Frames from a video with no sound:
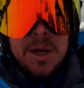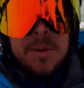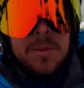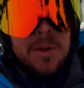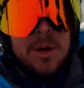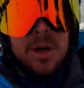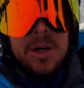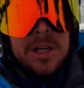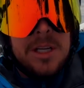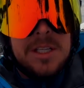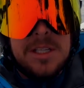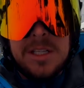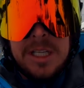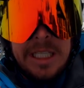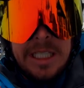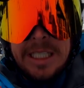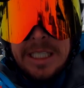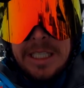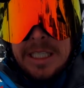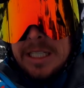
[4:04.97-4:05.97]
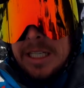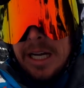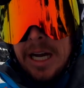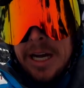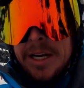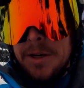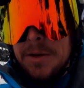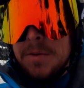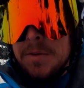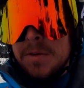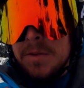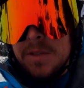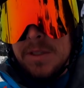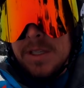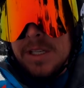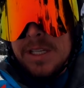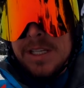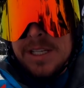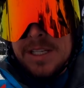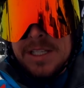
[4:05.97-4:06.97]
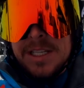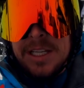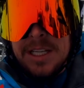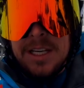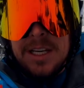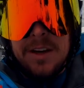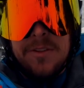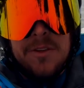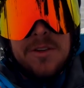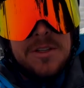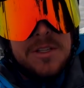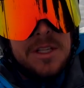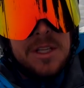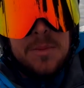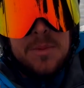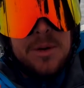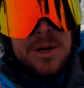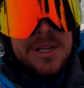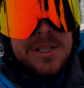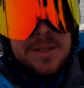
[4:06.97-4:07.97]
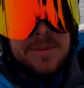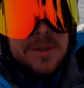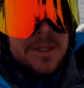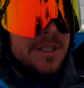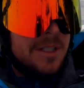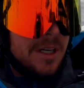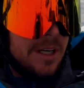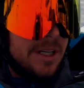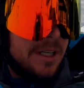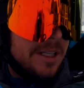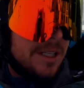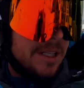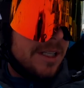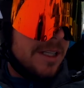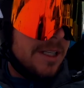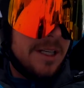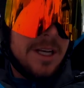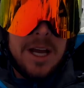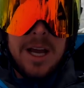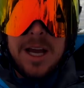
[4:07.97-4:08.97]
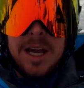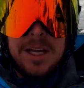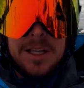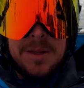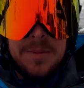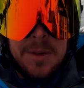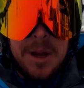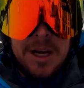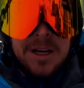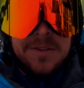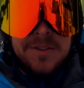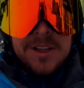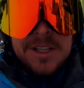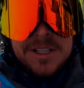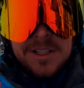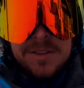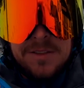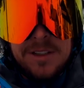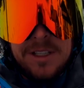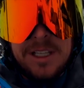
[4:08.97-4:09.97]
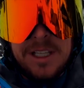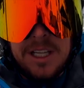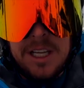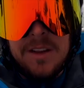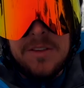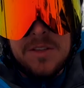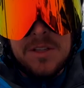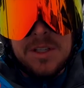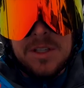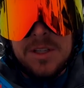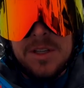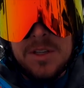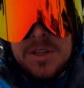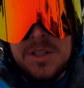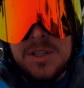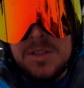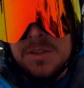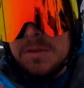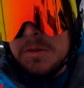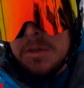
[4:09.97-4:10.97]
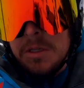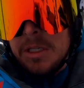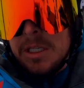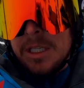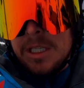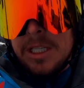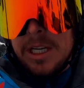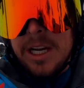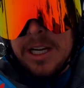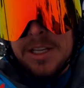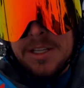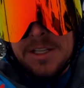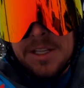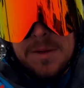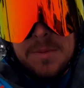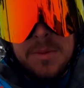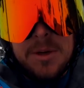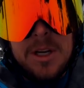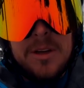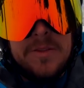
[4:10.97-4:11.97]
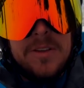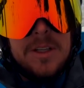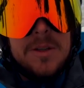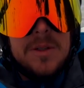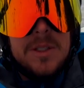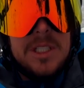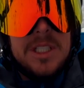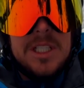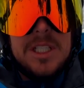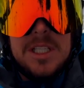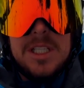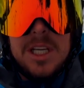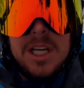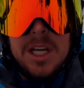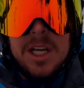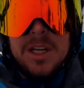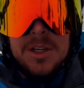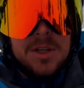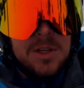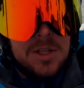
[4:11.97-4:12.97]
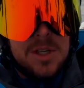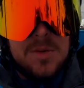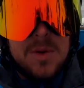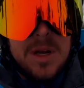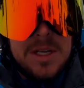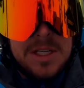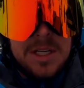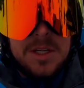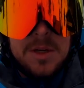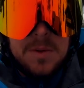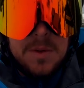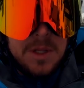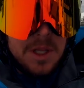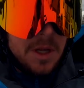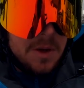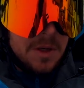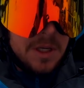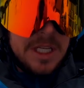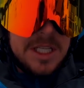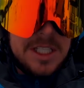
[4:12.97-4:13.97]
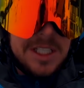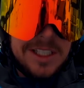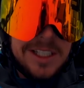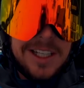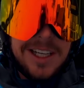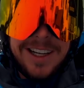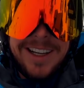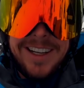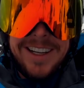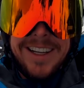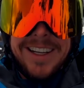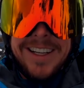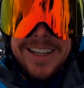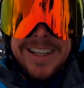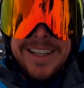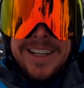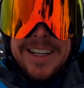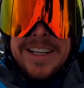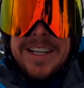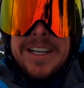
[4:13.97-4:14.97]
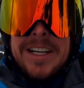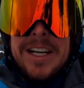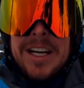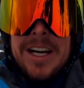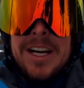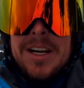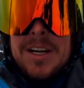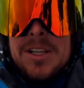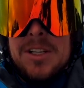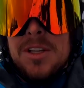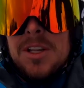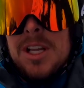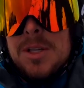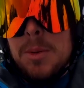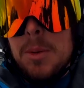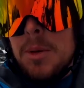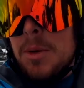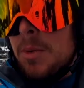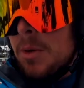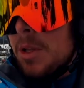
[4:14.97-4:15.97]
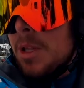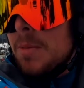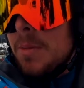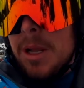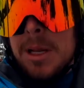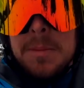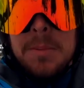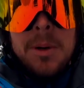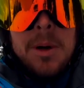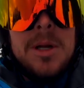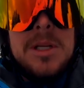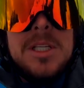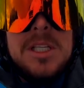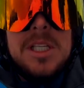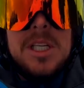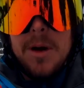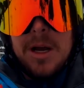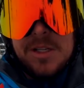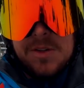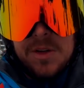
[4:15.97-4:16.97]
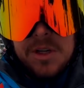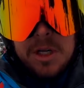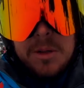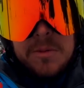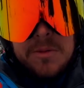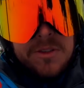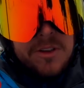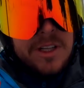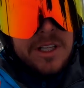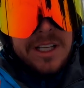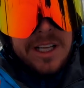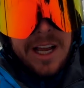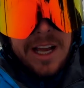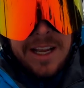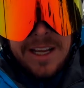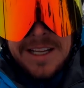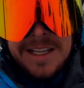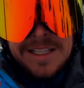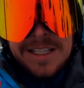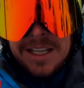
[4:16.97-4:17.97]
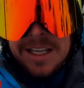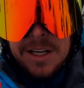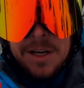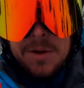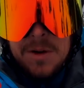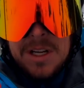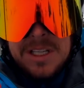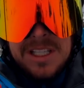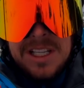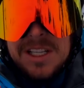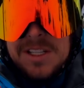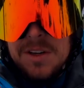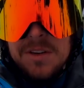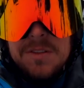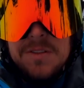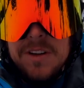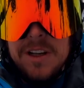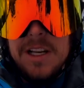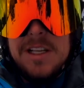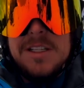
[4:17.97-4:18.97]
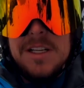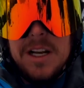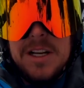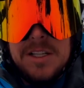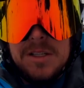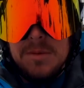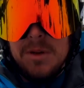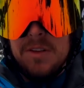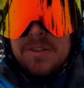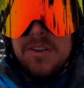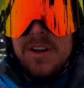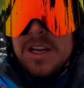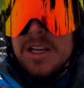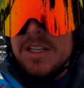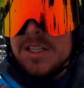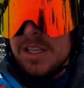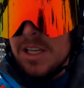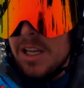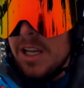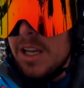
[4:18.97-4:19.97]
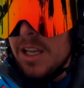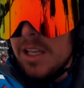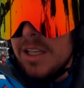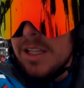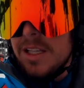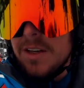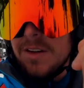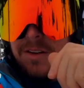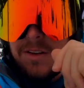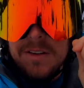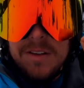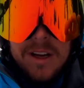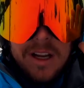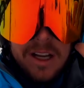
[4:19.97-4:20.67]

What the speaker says: to be honest, I don't see the difference in the prism and like the benefits it really gives, because I can see perfectly with these just as well as I could with the Oakleys on. So that's probably one of the main points. As for comfort, I instantly notice these don't feel as nice on their face. They don't